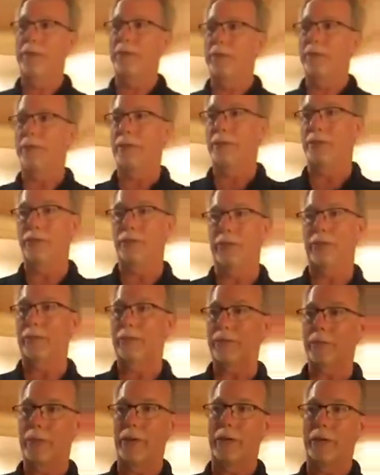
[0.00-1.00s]

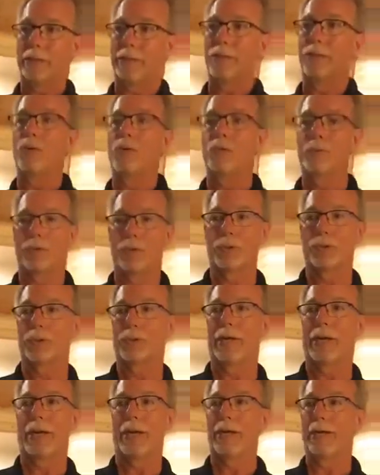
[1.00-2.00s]
electronically have the homeowner
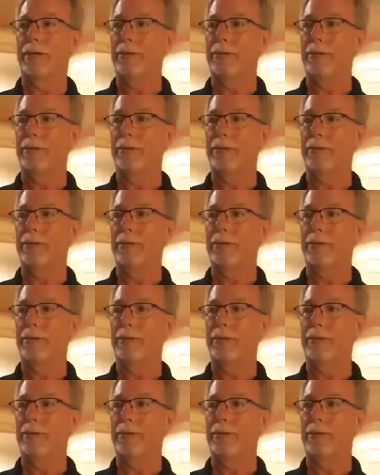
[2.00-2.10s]
sign.